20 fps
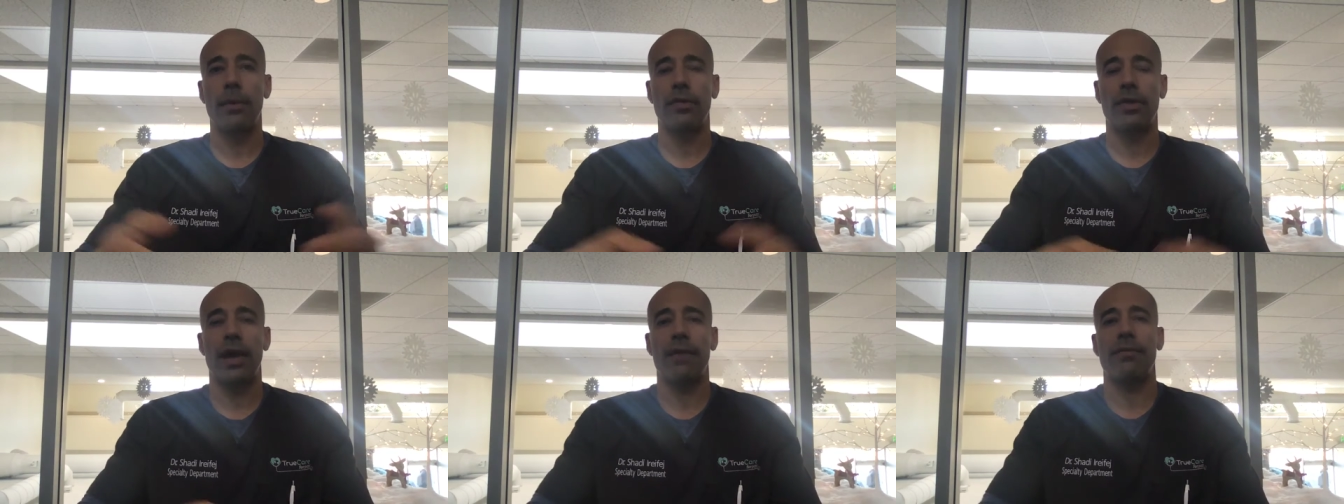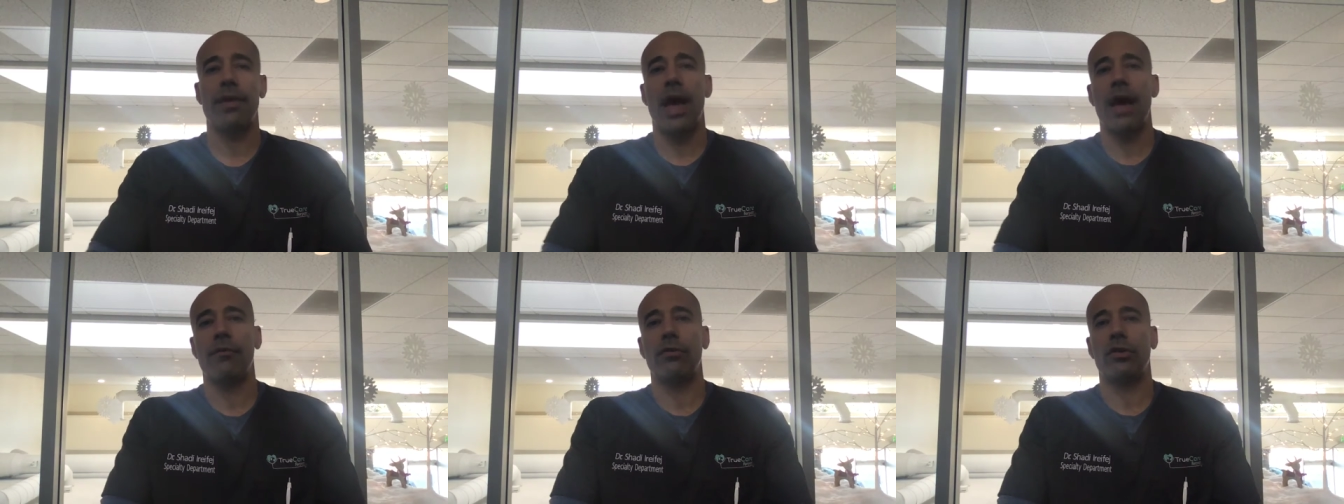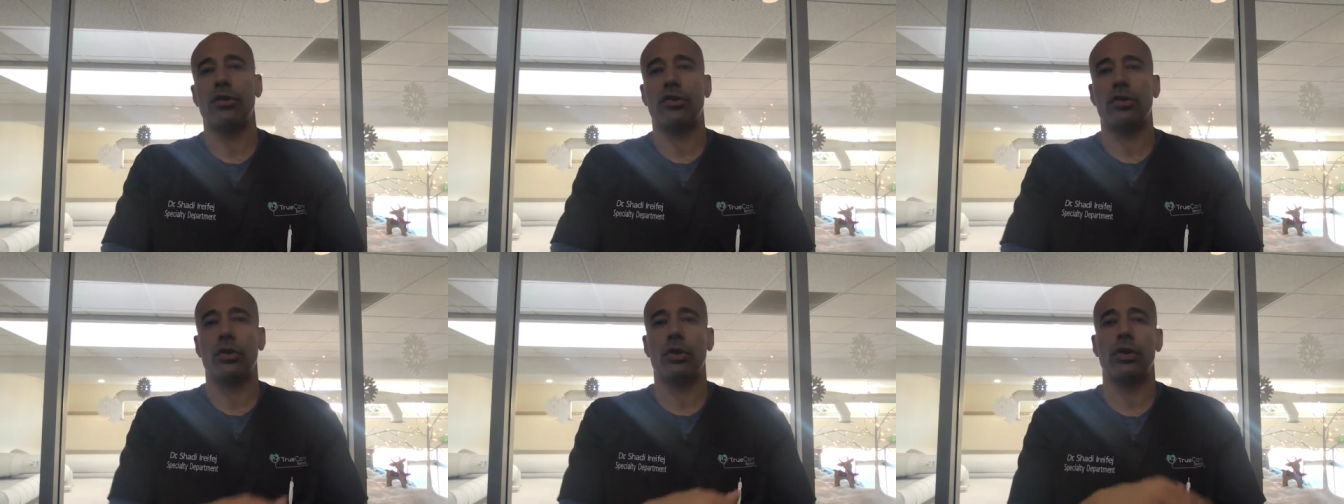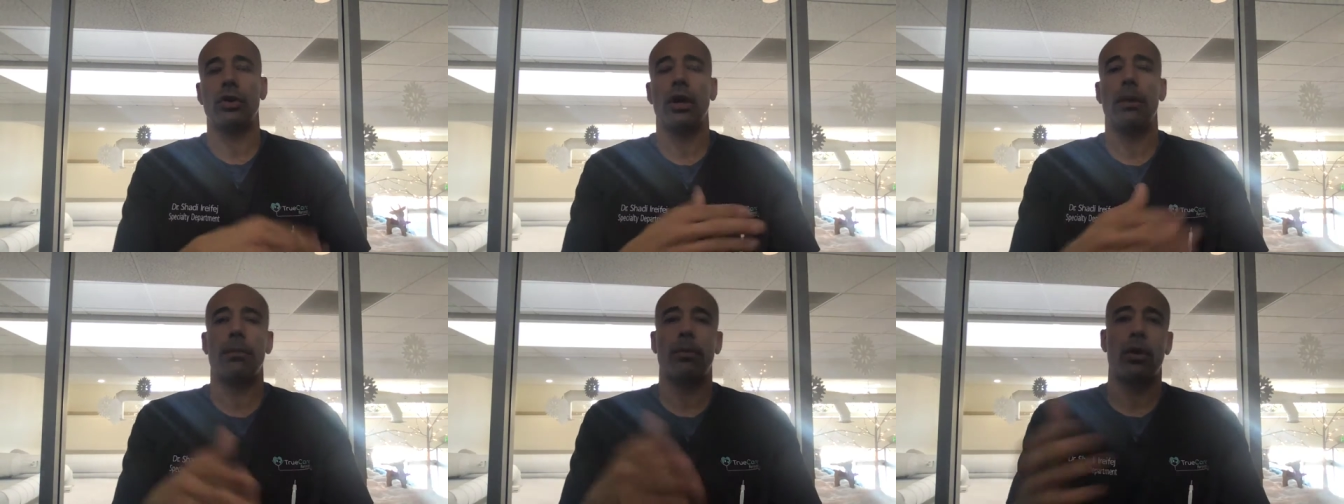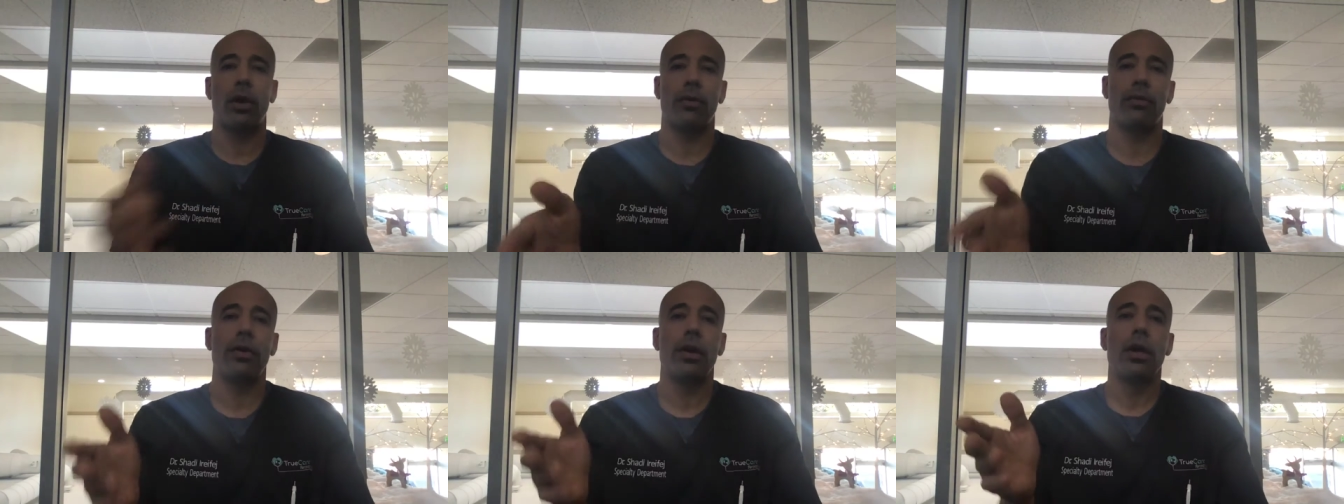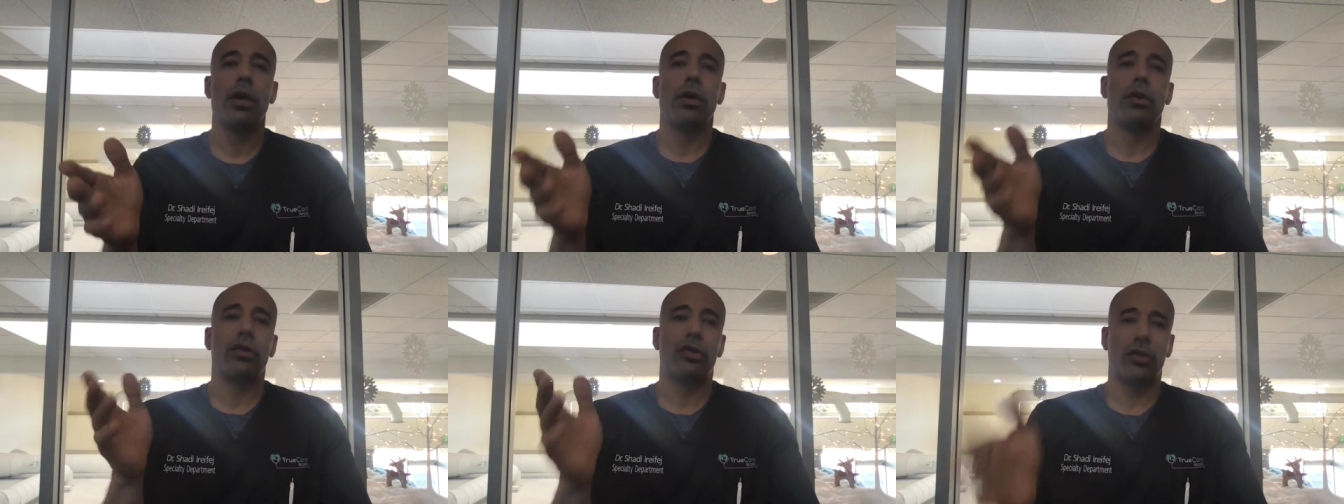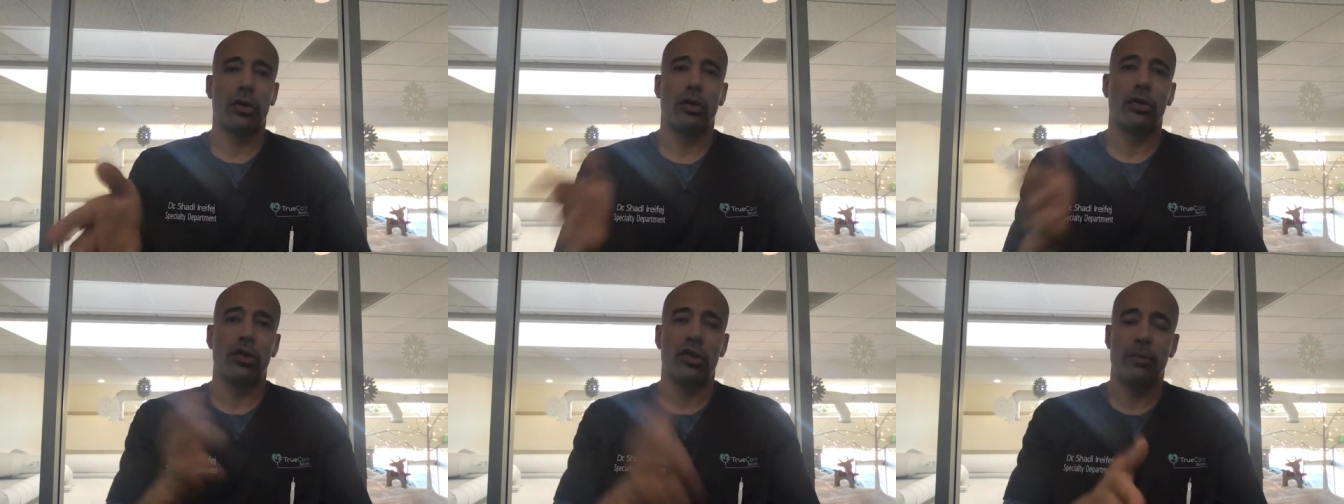is they have to have a certain number of
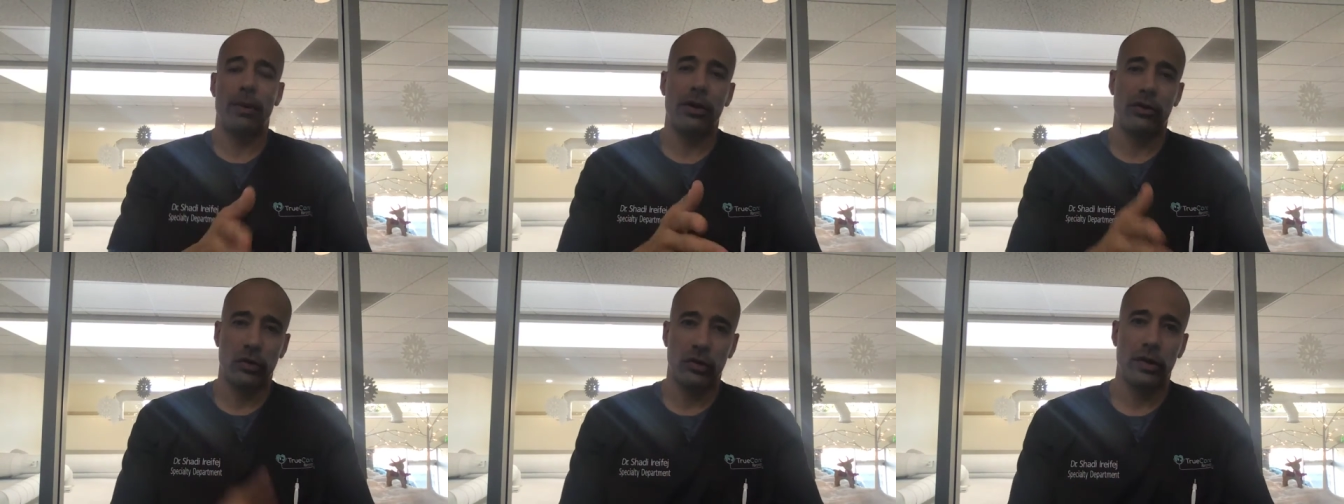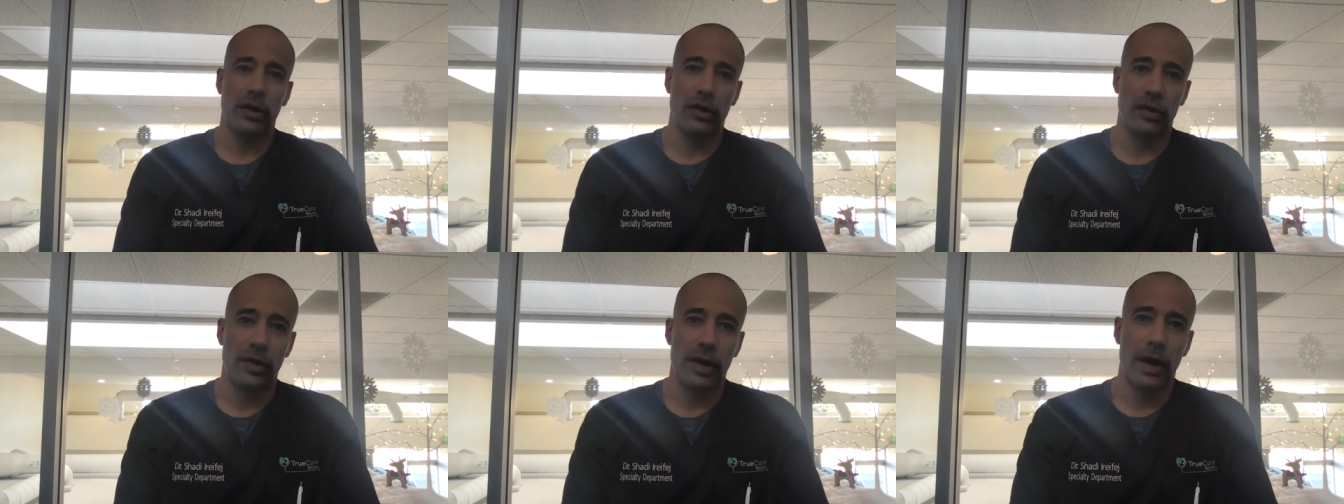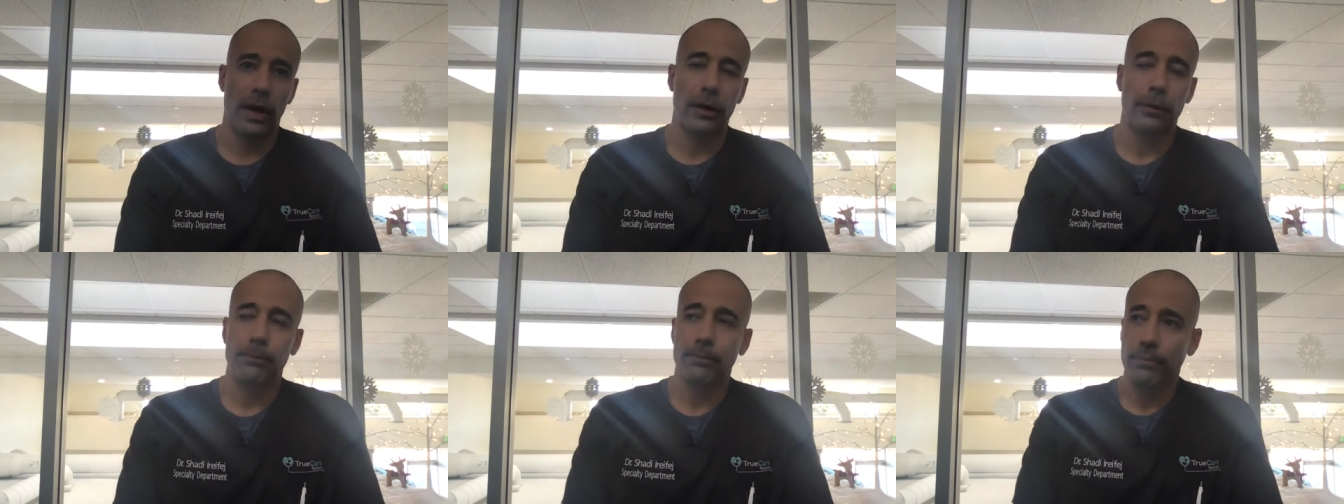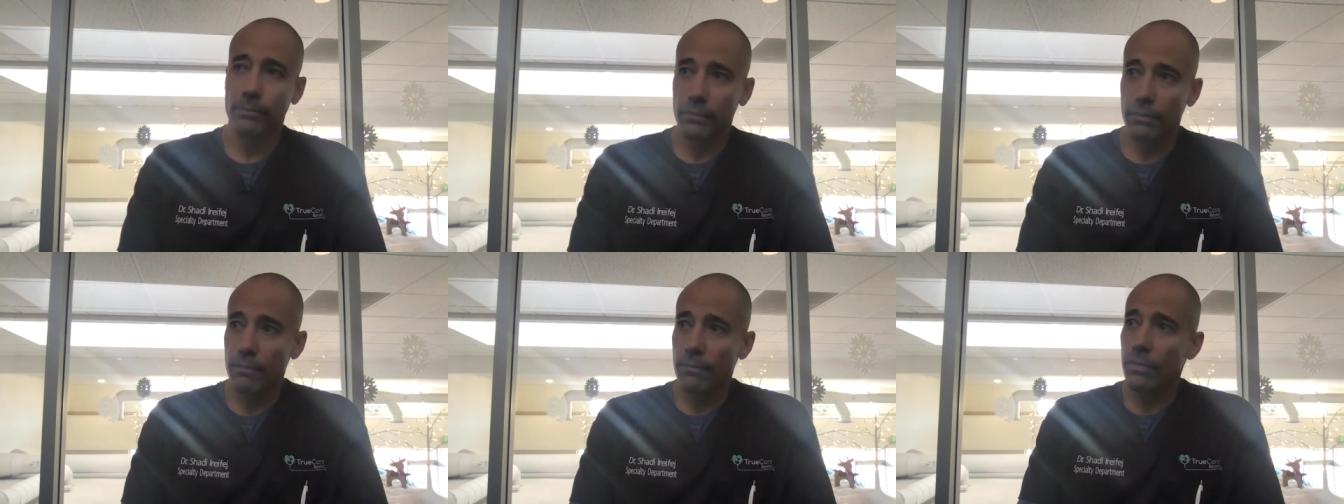certain specialties there.